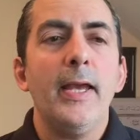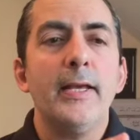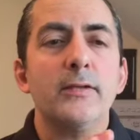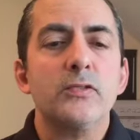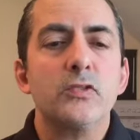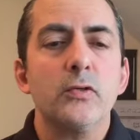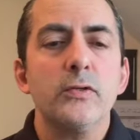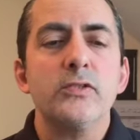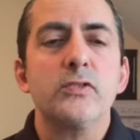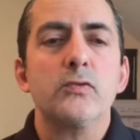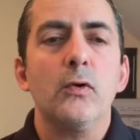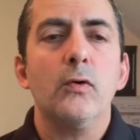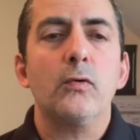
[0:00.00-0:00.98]
certain
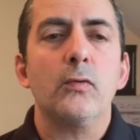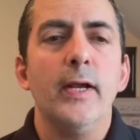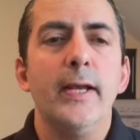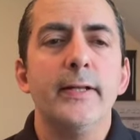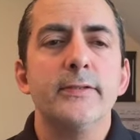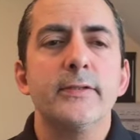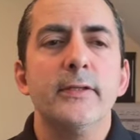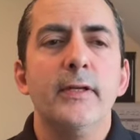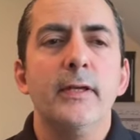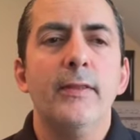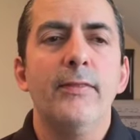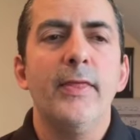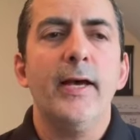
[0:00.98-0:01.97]
stroke rate
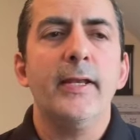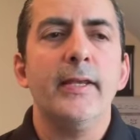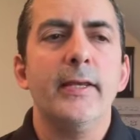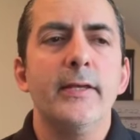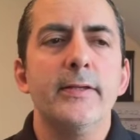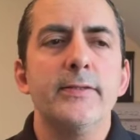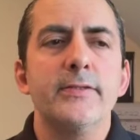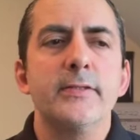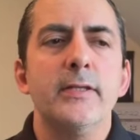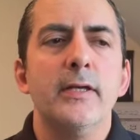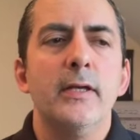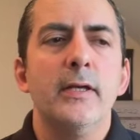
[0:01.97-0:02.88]
that is